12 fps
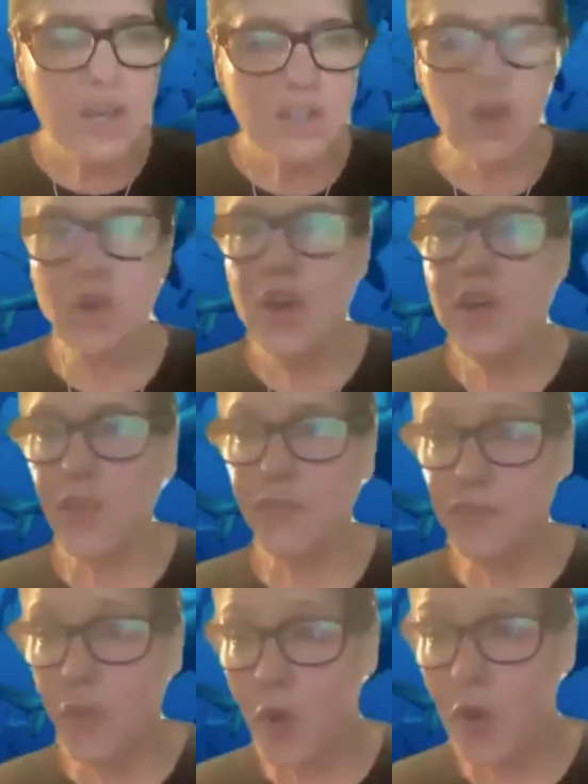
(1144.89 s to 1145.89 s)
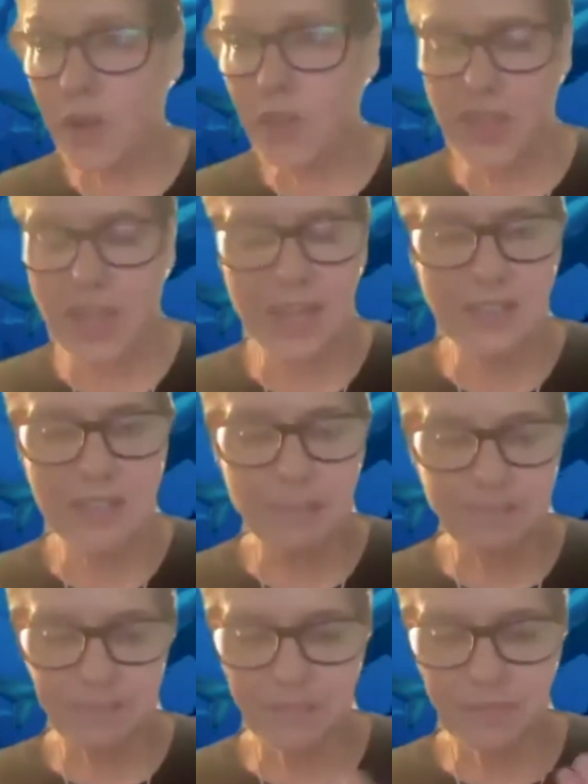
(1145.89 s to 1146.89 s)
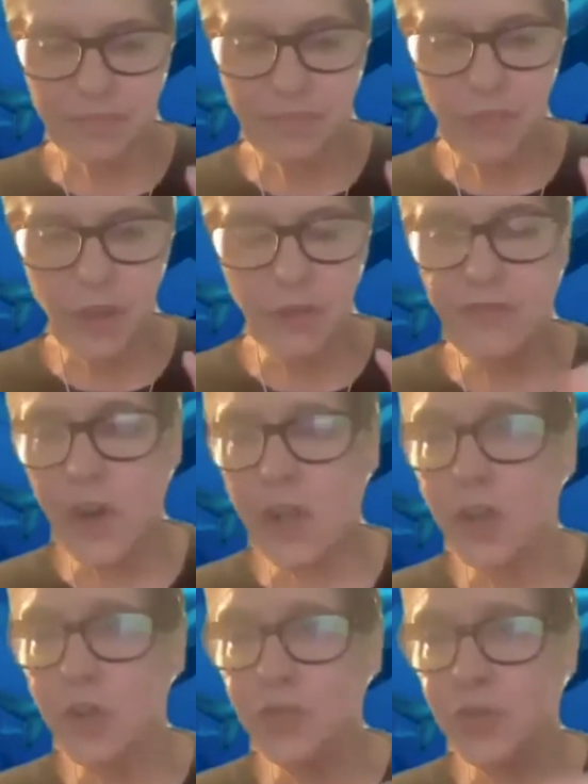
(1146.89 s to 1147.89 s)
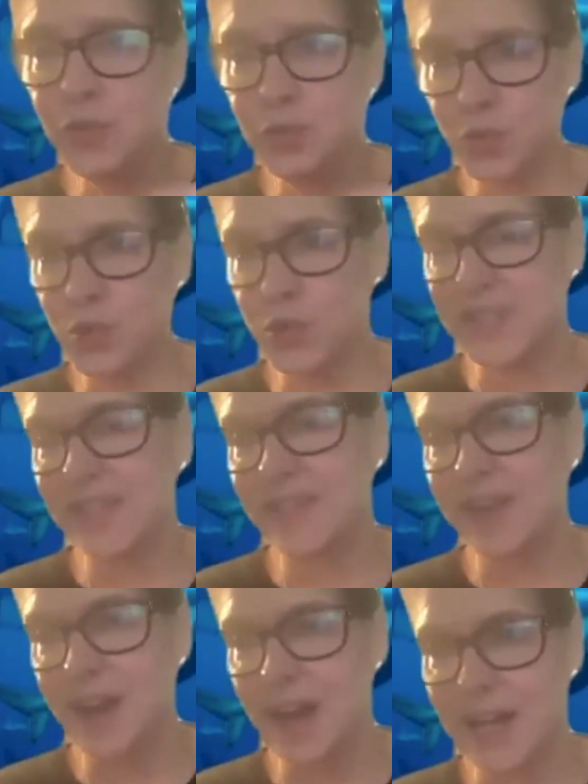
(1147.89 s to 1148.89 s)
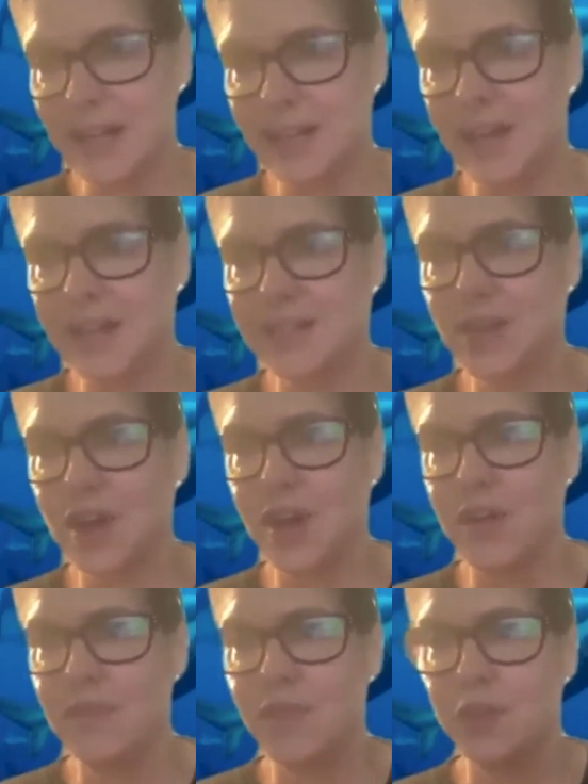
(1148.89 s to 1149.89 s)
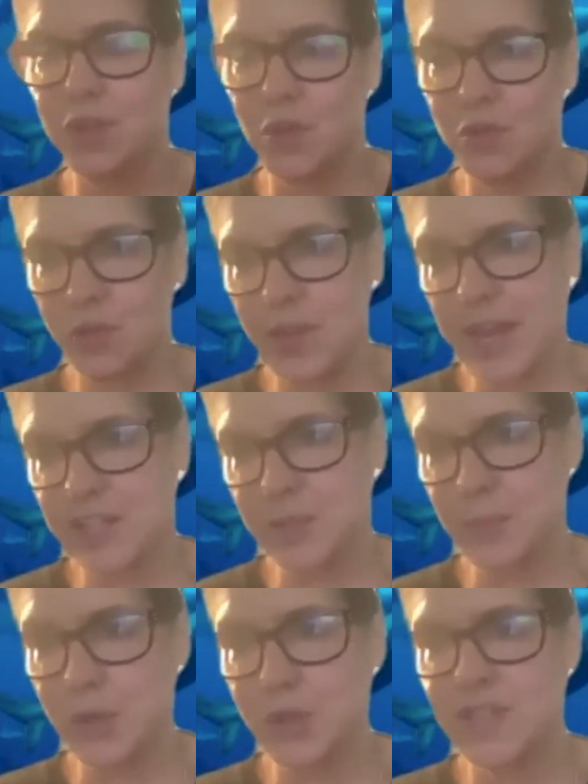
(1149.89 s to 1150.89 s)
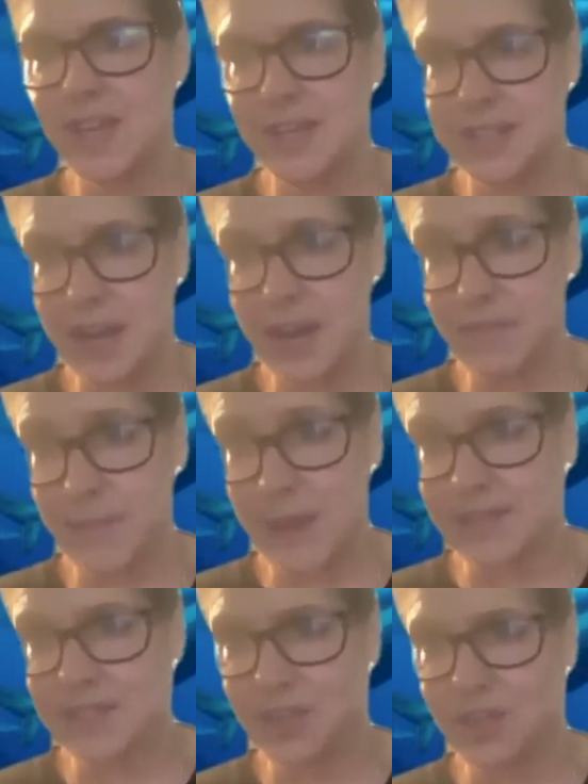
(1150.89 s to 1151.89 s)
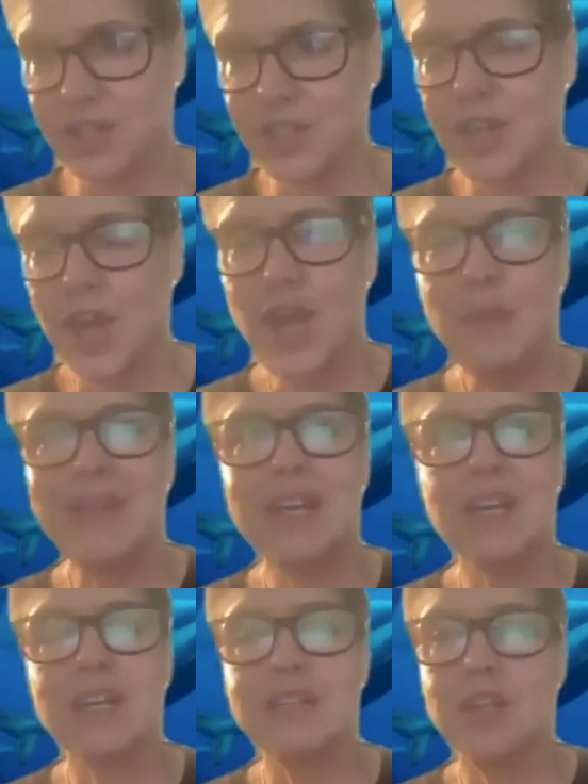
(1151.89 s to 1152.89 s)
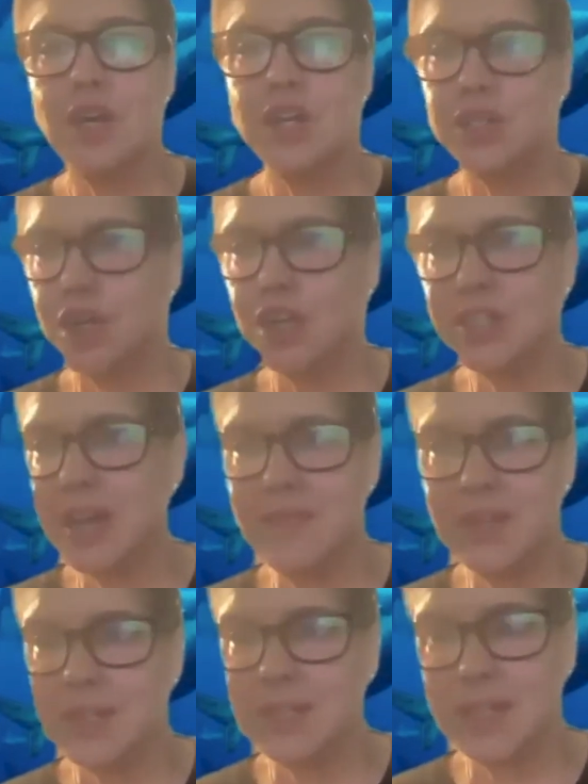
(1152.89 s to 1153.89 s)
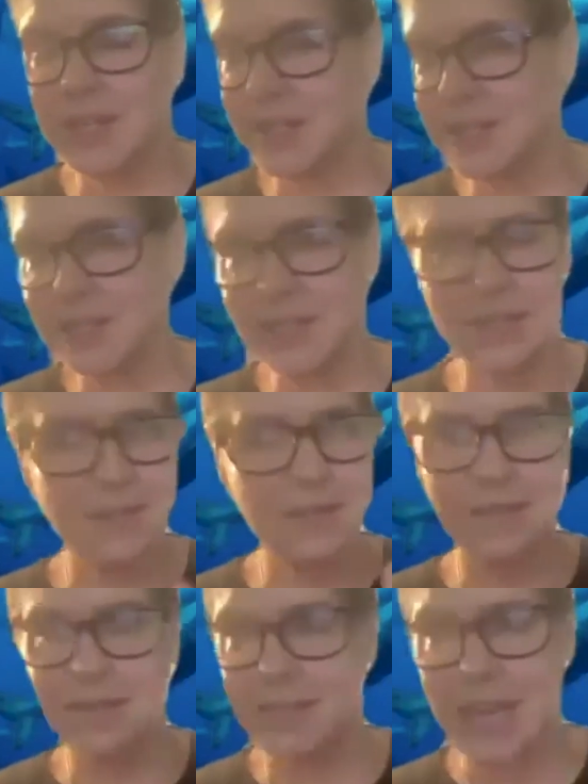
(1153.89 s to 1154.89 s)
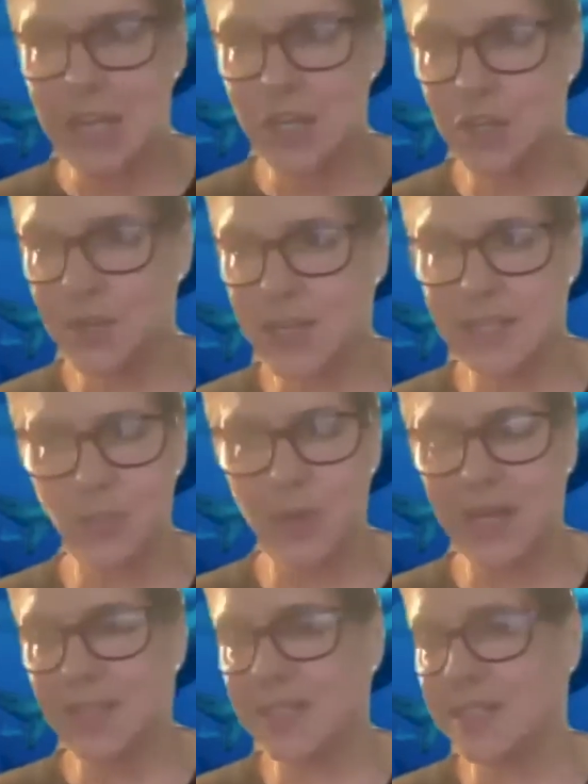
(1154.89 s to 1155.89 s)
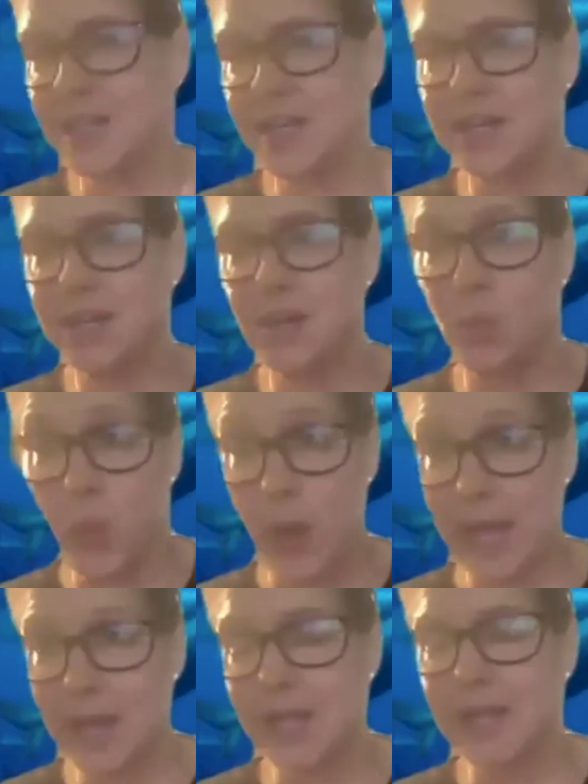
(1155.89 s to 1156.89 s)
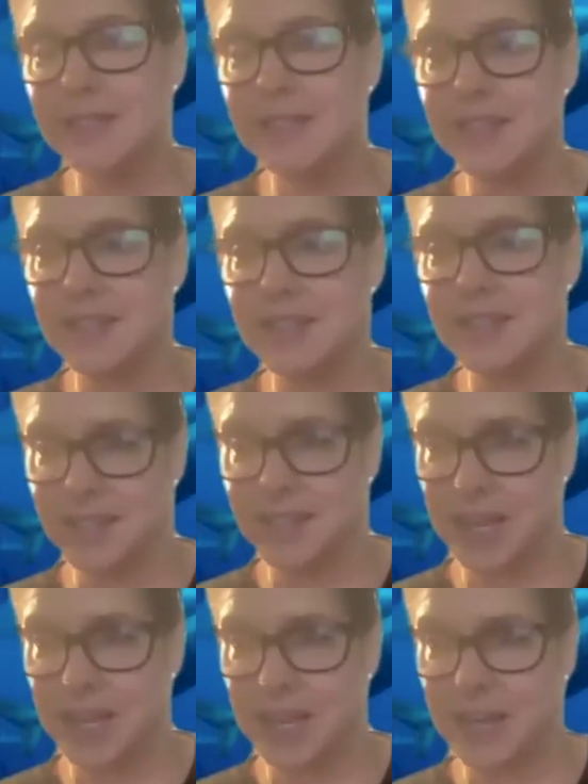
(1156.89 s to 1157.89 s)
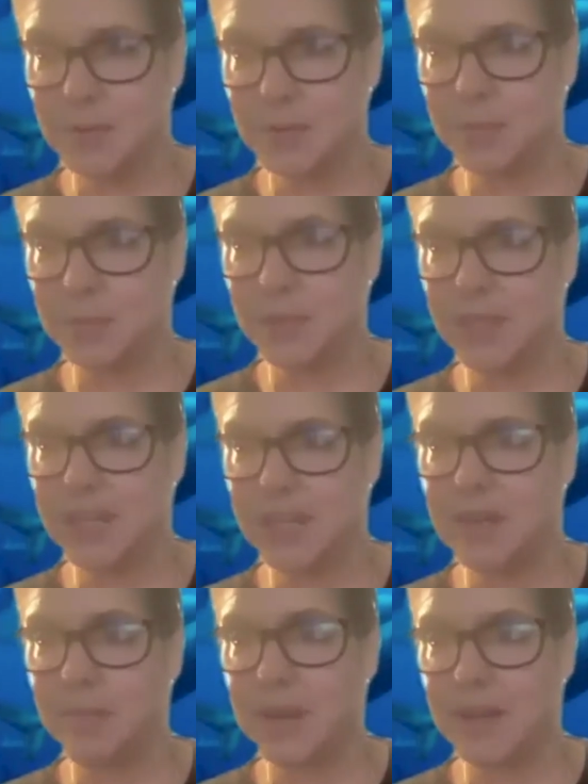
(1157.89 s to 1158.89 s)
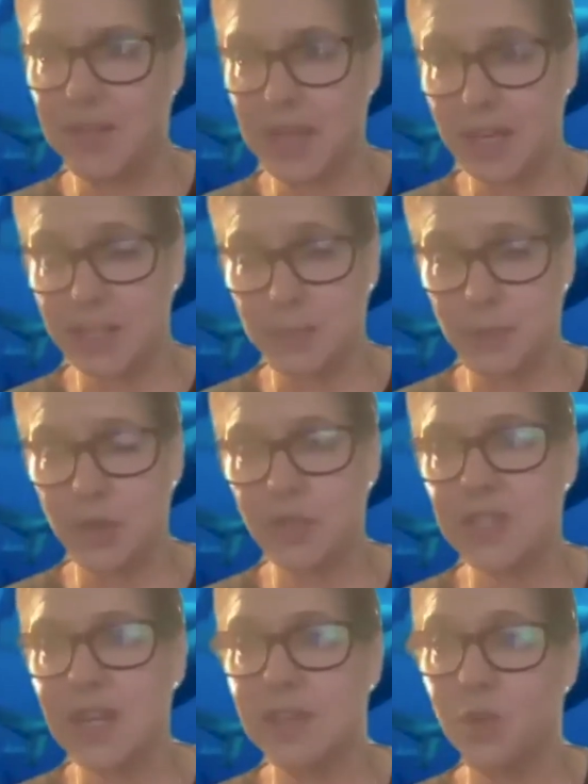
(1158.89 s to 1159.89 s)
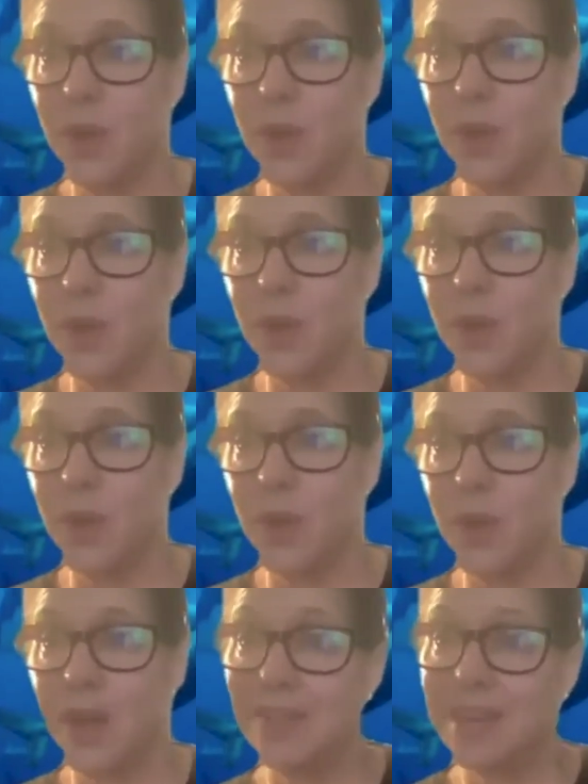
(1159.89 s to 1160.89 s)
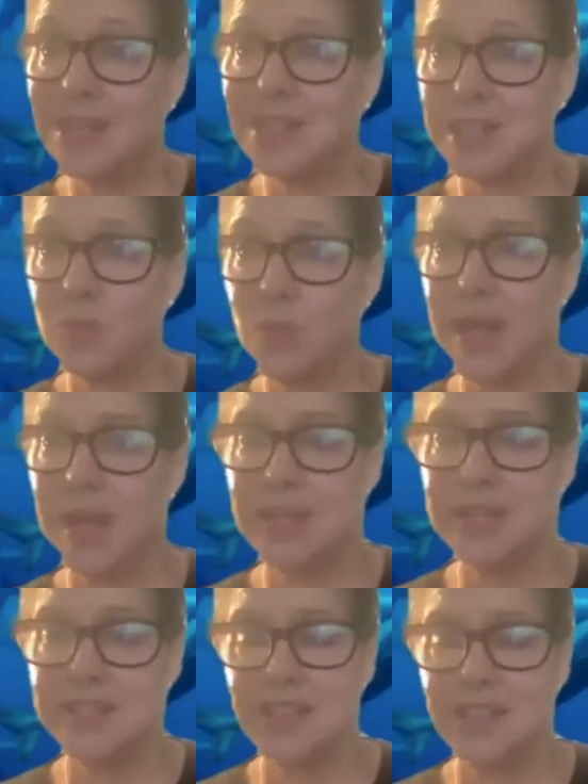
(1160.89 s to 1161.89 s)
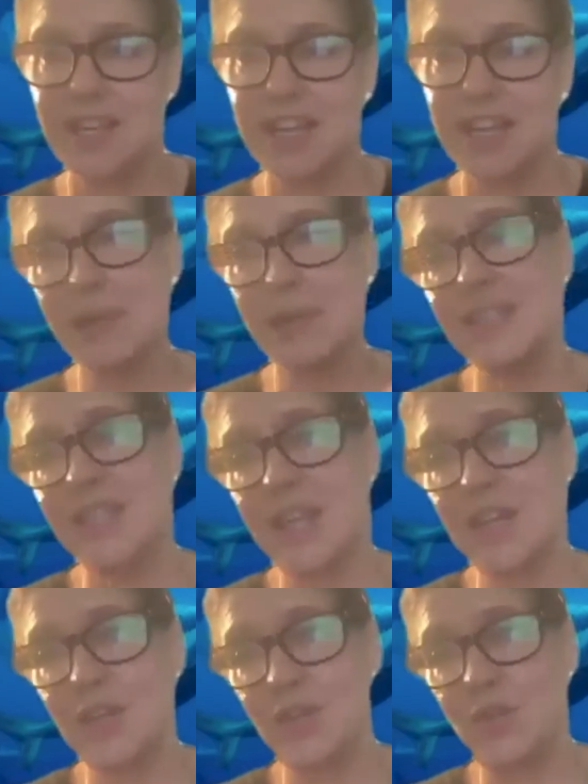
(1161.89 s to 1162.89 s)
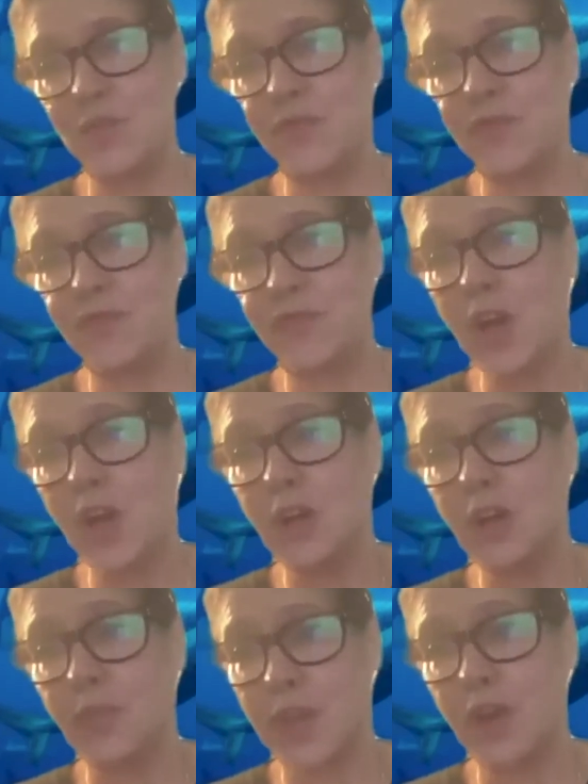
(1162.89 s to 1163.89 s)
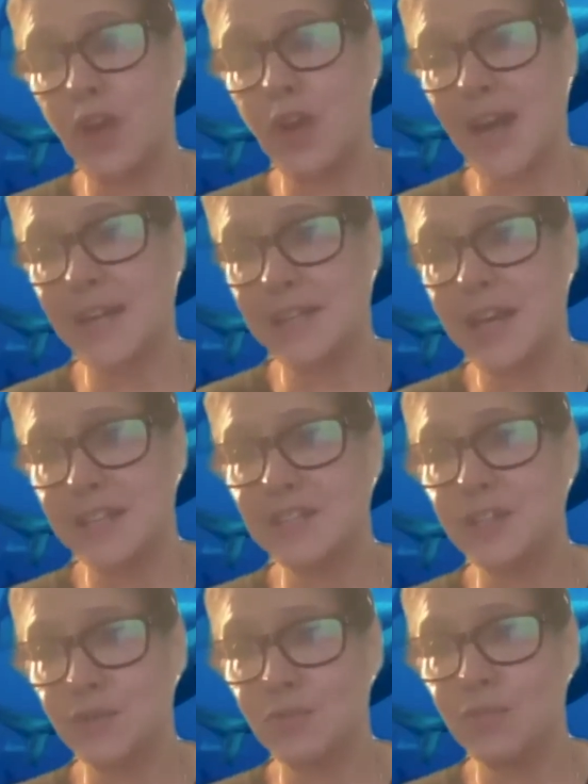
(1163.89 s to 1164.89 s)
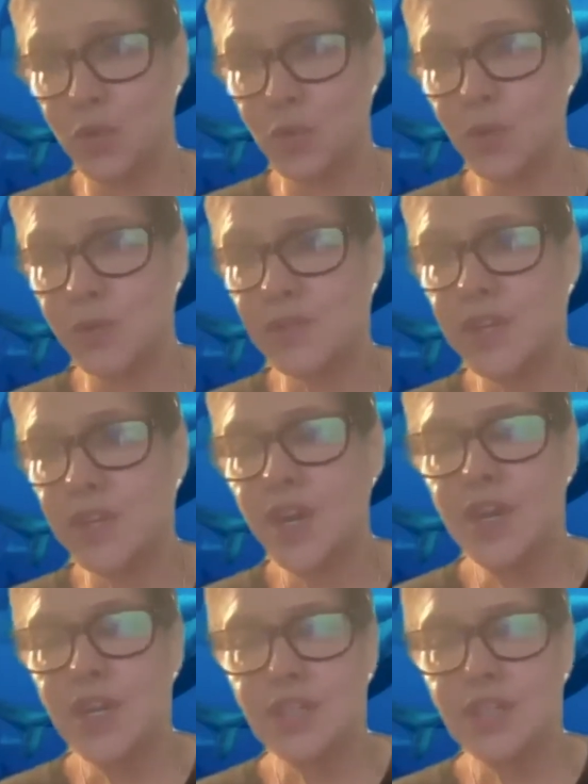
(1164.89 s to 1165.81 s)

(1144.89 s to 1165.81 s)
So the fourth is follow the rules and the guidelines of the local experts and dive masters because shark diving isn't dangerous when it's done well and sustainably by the experts. And the way that it's done well and sustainably is that you follow their guidelines and rules.